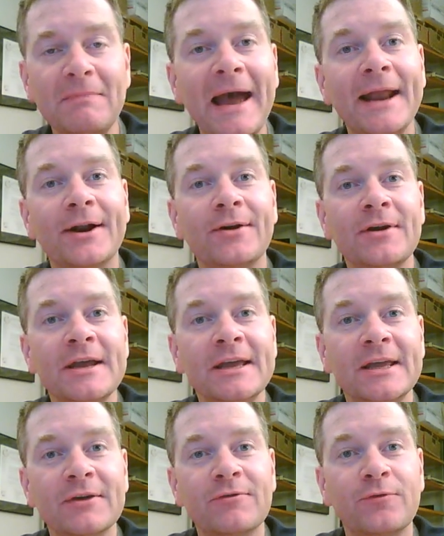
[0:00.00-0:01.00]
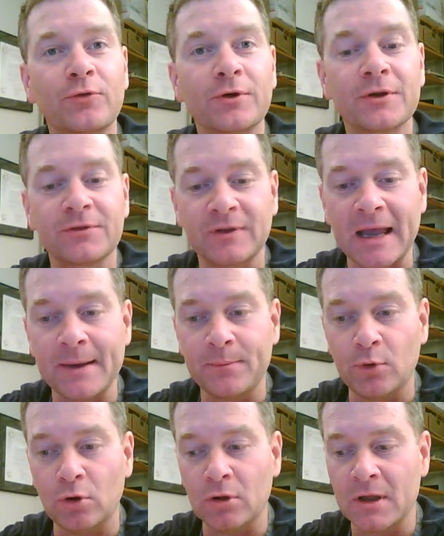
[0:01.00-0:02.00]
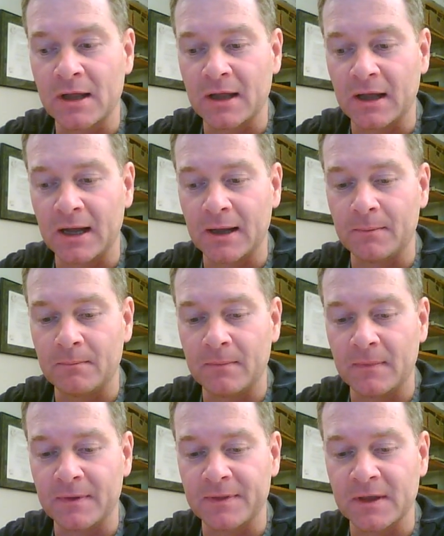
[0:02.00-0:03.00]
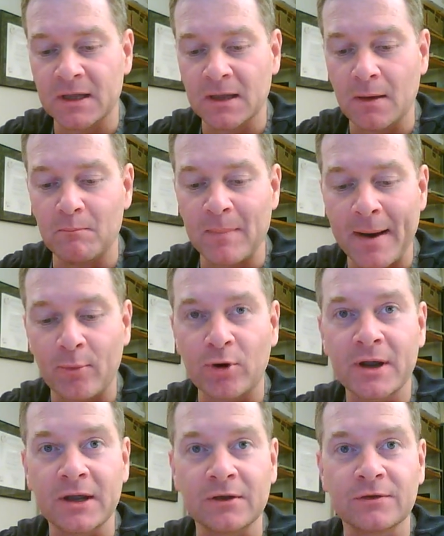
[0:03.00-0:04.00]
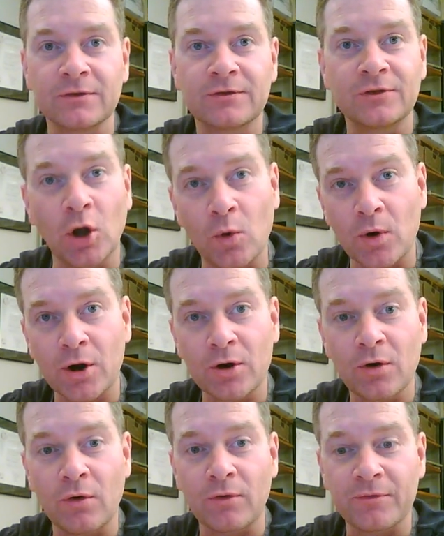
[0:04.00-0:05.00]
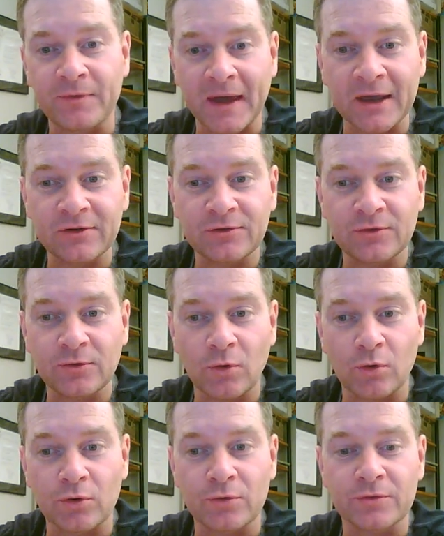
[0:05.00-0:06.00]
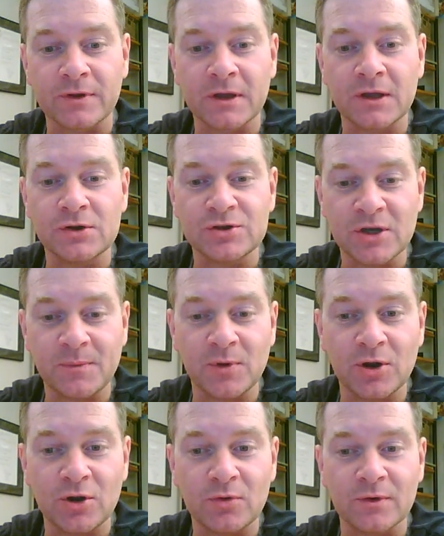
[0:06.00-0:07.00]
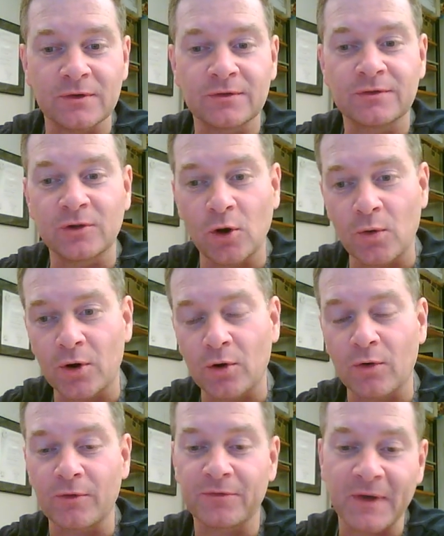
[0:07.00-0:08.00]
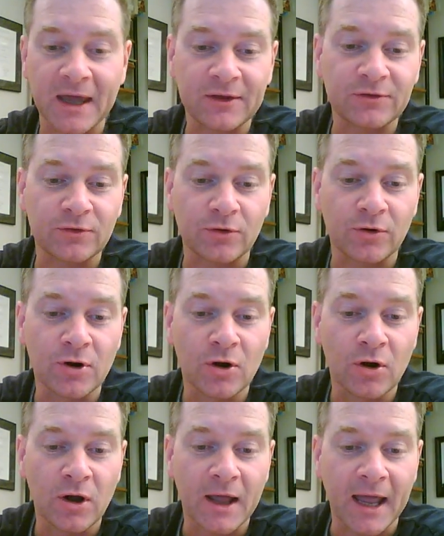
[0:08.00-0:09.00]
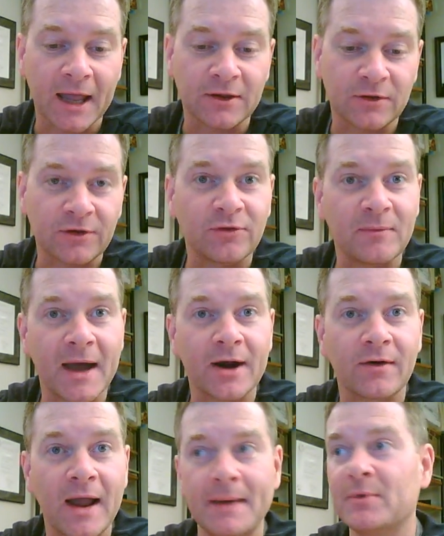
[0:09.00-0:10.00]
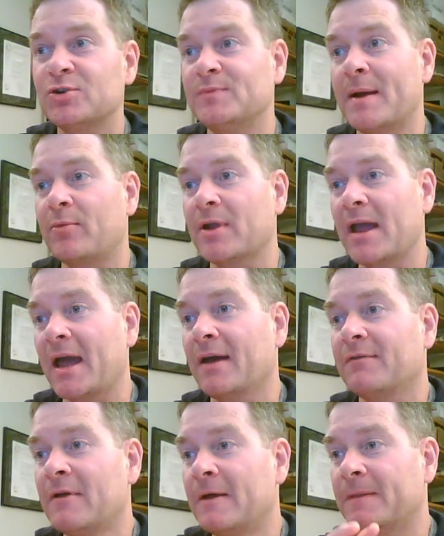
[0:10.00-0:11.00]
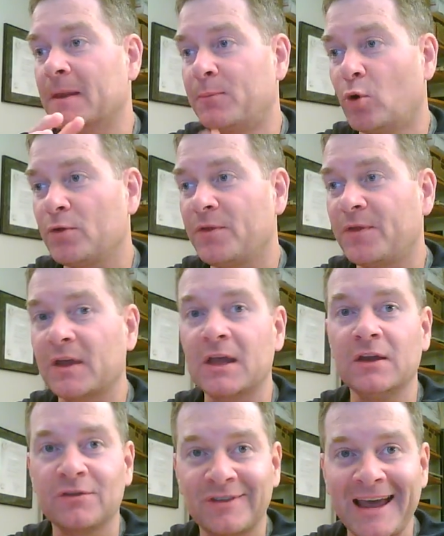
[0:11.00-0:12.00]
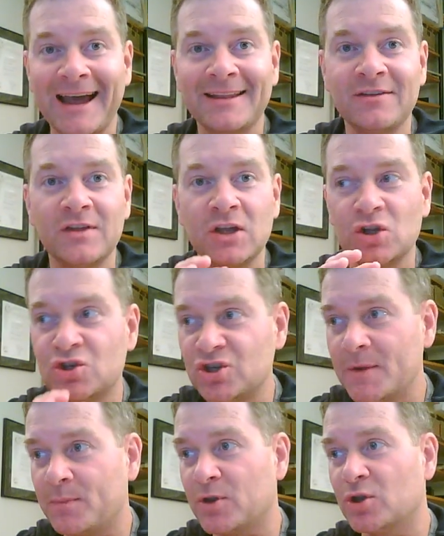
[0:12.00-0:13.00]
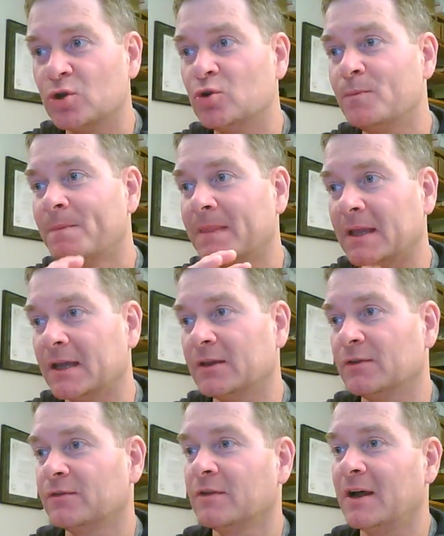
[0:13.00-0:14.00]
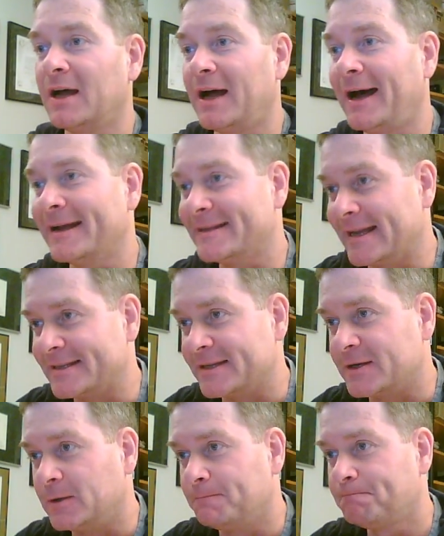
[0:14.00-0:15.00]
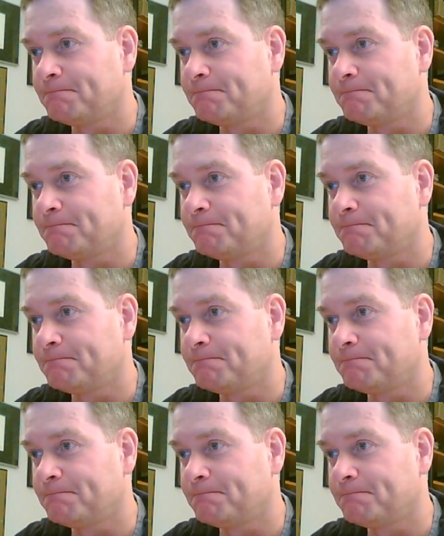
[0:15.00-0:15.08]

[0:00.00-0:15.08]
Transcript: matter if, for example, um, the memory is slower or faster or the GPU is slower or faster and it doesn't matter how much memory you have. The important thing is that the GPU is identical.